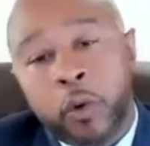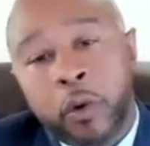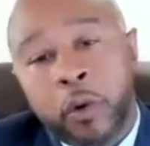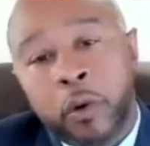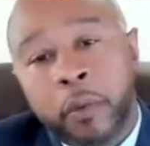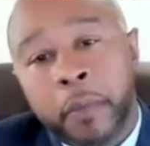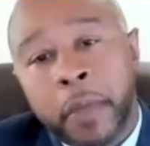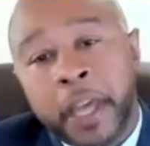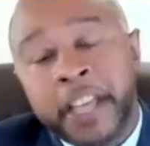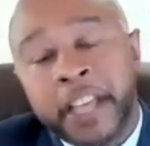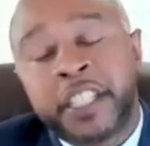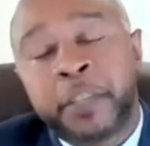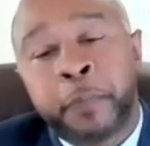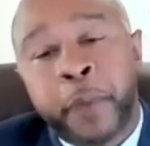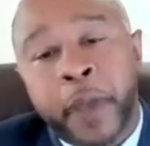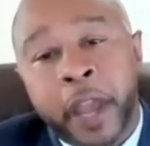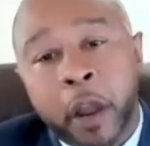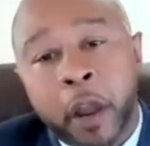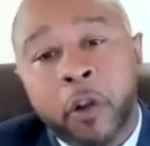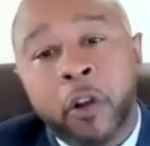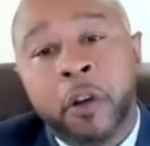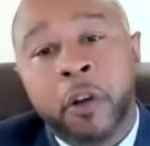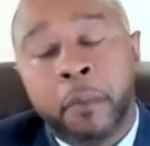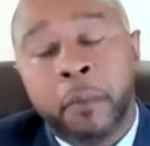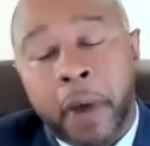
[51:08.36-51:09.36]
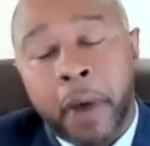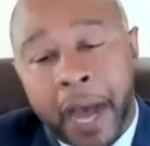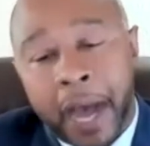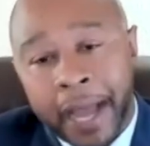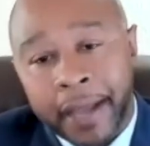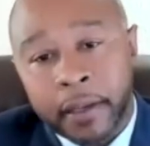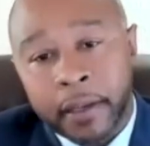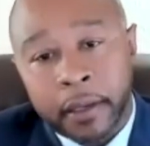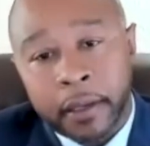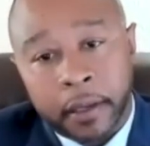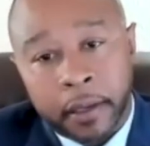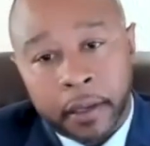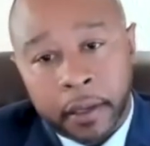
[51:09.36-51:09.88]
It's paramount,
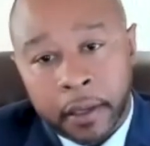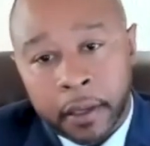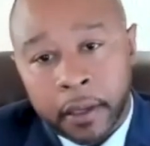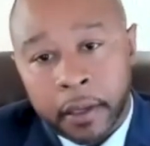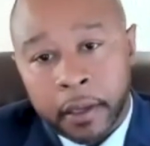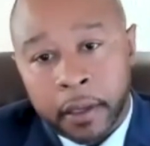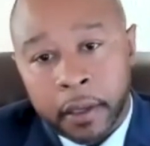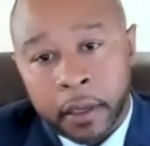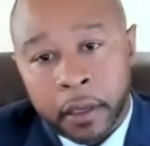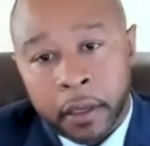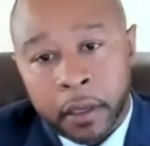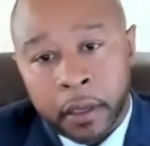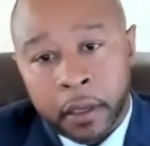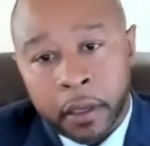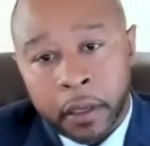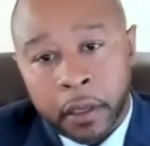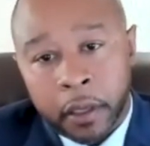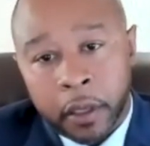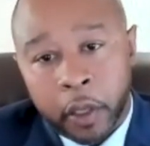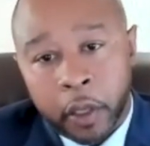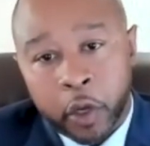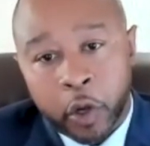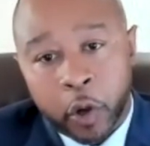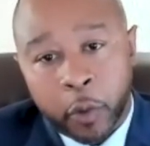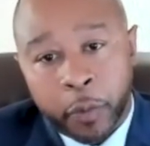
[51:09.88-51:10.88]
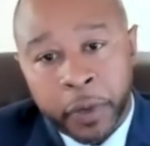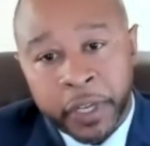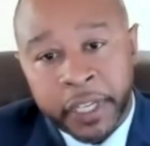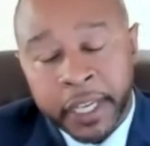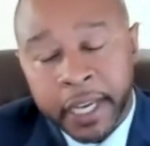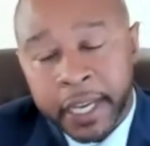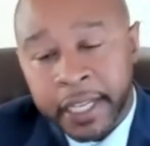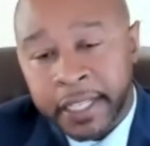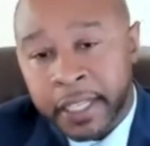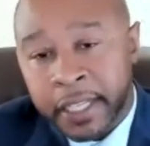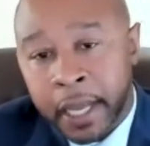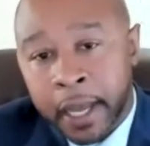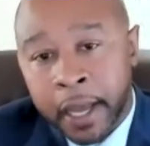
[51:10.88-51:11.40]

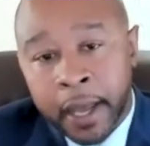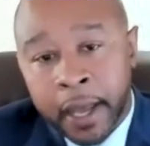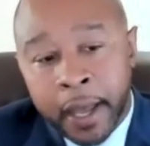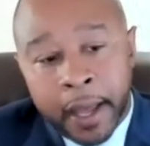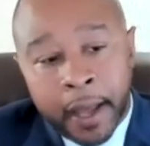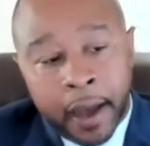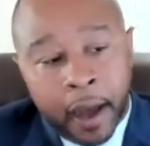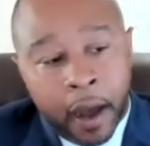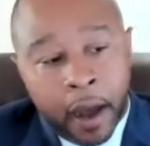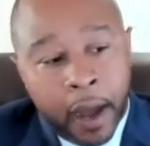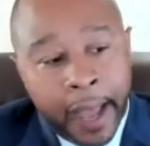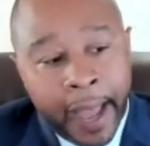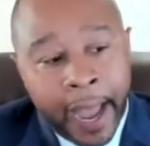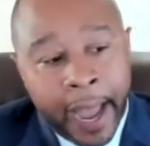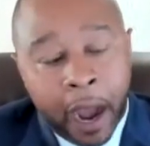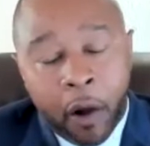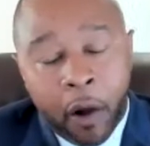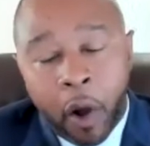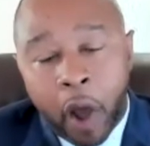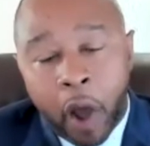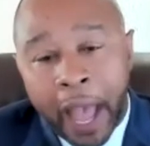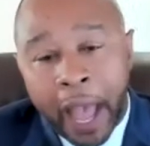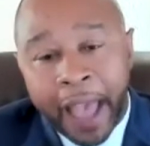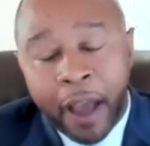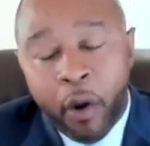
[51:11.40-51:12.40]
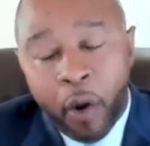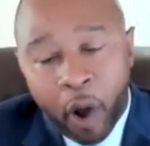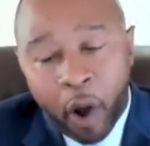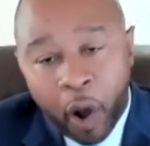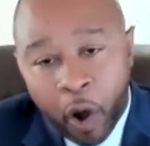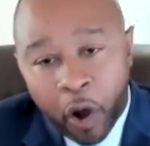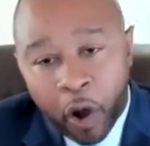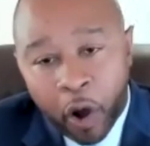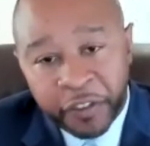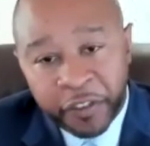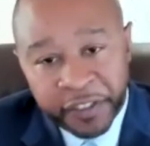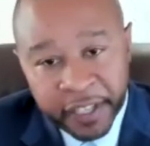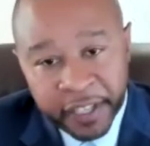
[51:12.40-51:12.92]
because how
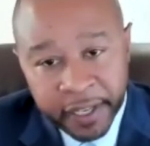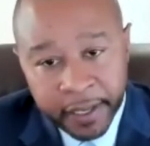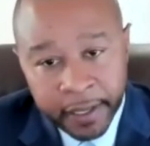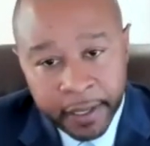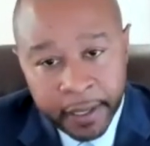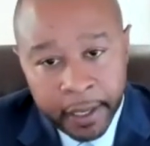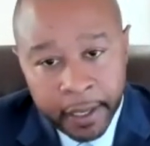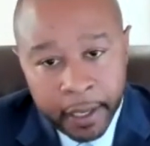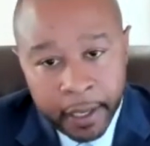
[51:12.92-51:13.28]
often